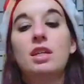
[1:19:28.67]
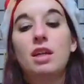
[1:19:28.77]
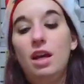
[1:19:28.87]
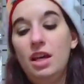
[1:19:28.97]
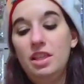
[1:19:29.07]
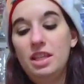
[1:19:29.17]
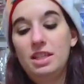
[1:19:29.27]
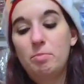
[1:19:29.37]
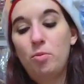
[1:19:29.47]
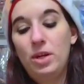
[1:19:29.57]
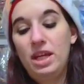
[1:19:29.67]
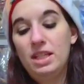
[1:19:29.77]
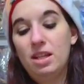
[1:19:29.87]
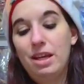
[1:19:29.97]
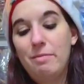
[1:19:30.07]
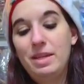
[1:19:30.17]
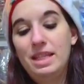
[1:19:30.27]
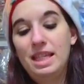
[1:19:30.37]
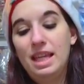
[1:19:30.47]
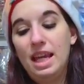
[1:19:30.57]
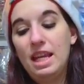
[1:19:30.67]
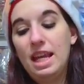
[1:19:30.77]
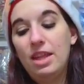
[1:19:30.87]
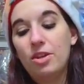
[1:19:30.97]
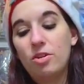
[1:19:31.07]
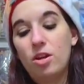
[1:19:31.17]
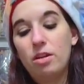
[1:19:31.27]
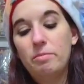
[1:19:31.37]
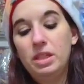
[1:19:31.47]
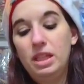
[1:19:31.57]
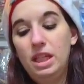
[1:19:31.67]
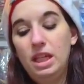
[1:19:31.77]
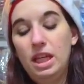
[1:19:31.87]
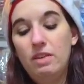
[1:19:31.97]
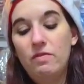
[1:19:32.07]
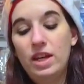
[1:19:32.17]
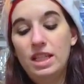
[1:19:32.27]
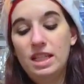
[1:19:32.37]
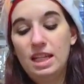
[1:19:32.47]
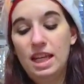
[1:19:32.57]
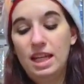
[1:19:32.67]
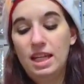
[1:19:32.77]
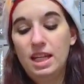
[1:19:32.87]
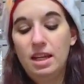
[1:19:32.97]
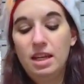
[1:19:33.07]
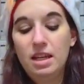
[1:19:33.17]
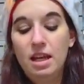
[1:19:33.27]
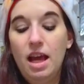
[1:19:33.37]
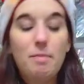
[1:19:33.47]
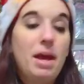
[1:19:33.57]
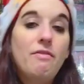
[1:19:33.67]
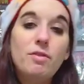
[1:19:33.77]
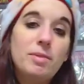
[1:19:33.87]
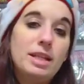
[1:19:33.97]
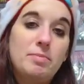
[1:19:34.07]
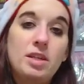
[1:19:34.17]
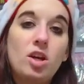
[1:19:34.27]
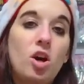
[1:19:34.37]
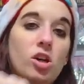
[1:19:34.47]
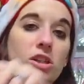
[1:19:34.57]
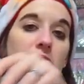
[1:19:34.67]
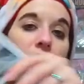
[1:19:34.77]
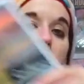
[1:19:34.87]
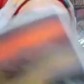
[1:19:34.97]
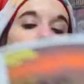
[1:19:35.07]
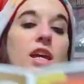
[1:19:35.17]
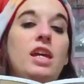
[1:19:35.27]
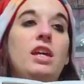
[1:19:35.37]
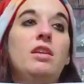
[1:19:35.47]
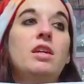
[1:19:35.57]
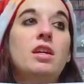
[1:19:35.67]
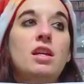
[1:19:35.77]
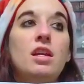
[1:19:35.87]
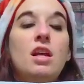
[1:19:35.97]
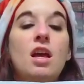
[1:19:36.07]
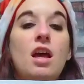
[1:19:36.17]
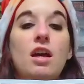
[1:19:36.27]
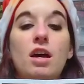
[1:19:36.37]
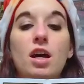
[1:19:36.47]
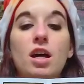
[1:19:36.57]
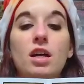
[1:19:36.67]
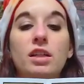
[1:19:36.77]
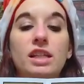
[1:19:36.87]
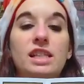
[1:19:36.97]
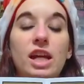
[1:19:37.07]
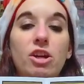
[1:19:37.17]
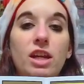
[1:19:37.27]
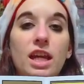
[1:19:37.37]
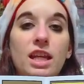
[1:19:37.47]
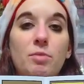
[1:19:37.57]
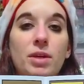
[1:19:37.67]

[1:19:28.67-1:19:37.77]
uh, this boy has gone missing and now they're all being investigated um, everybody's being called in and uh, interrogated